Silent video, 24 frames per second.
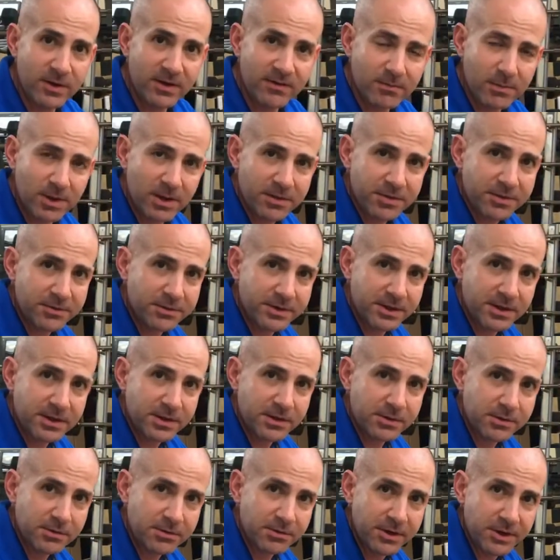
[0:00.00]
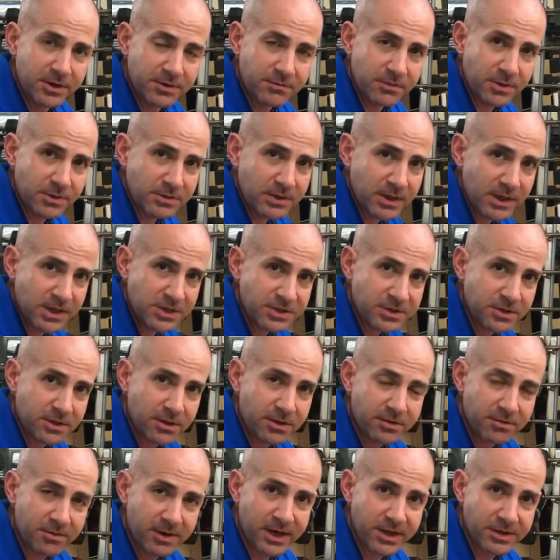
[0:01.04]
We have about 33 degrees of rotation
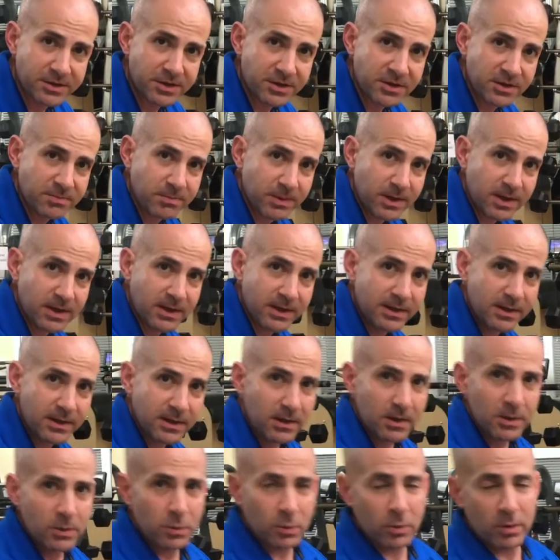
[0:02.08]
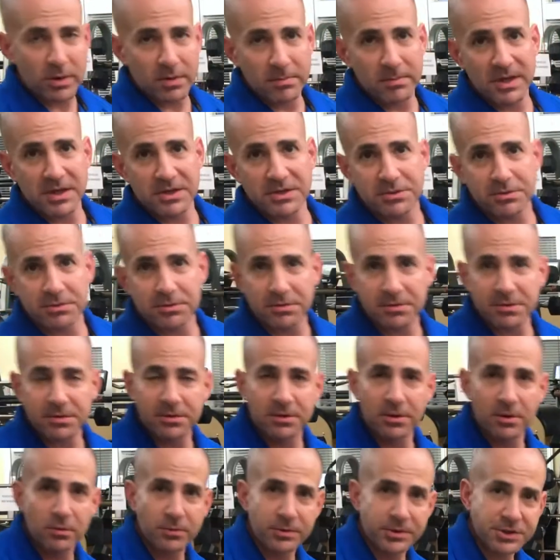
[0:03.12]
of thoracic spine. We want to make sure there's
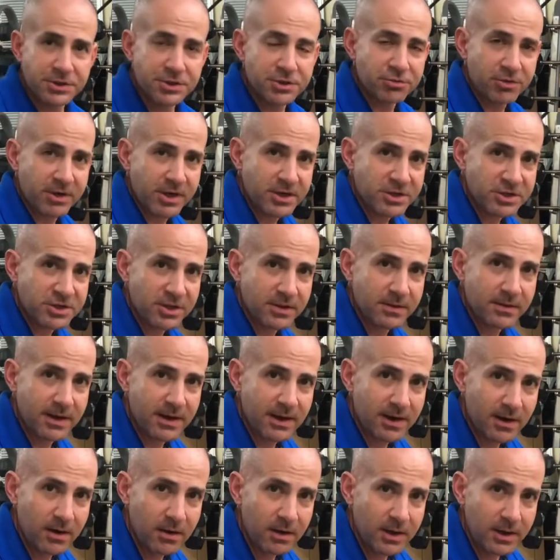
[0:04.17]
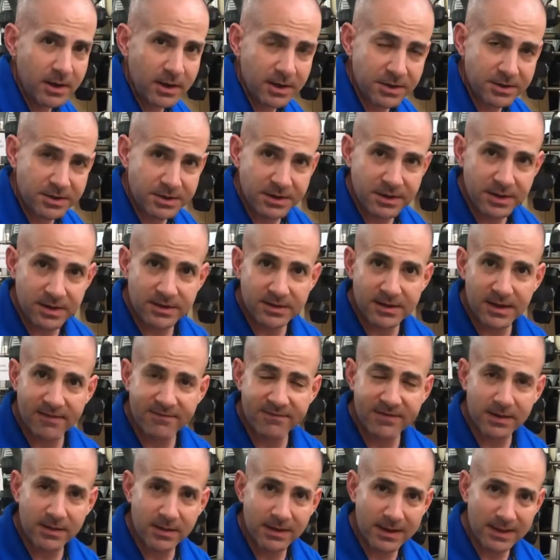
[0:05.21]
no restriction there. It's going to
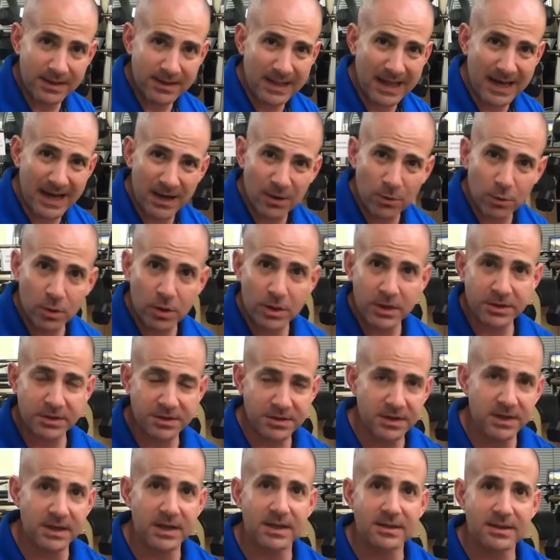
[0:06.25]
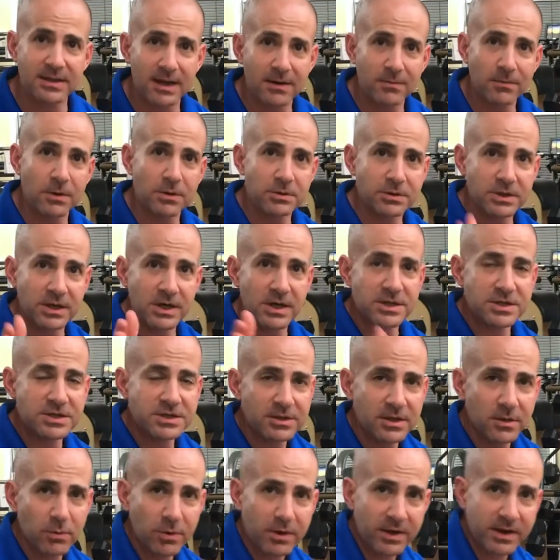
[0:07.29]
definitely allow us to get that
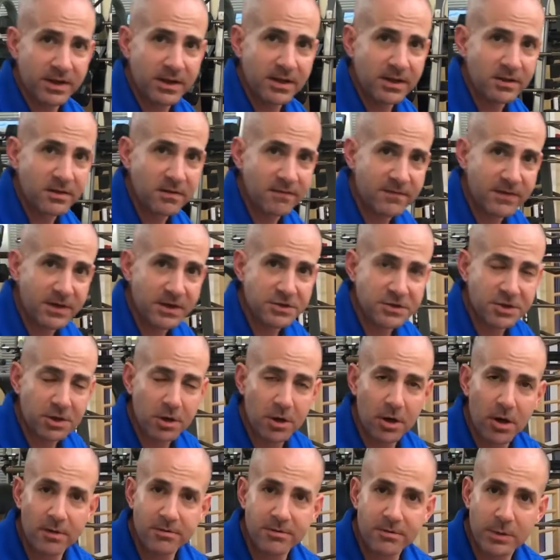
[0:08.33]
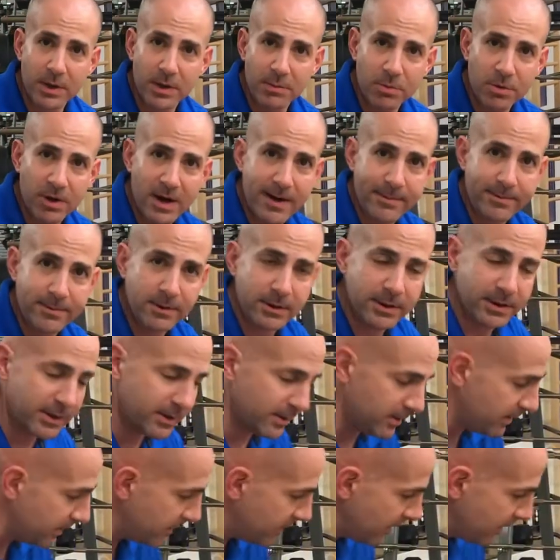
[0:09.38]
rotation that we're going to need to finish our golf swing properly.
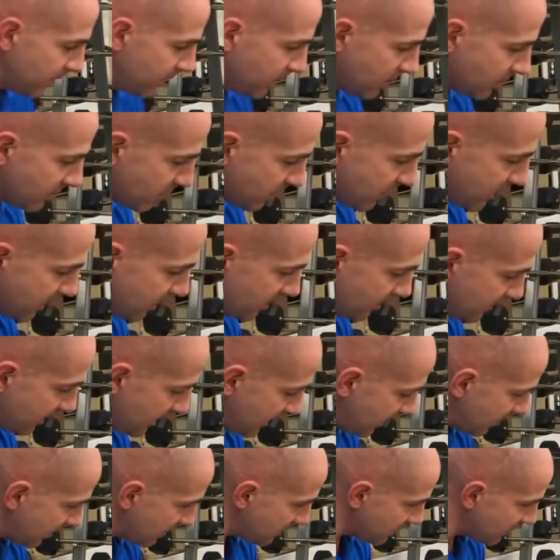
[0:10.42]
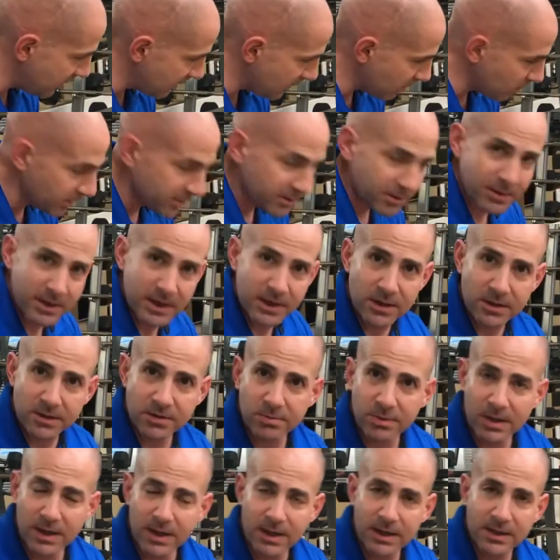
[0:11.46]
So Carolina is here with her
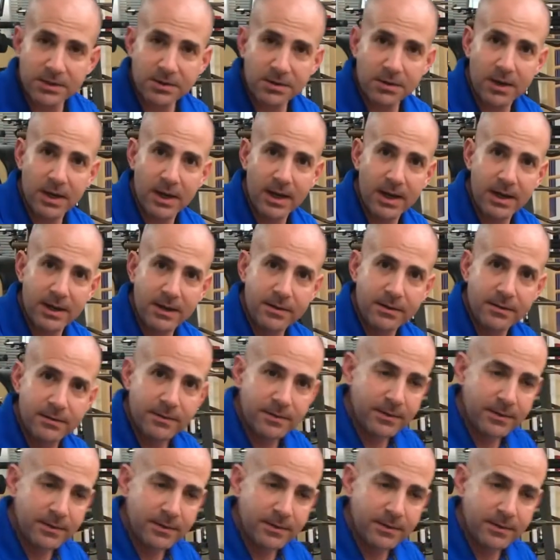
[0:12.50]
hands behind her head.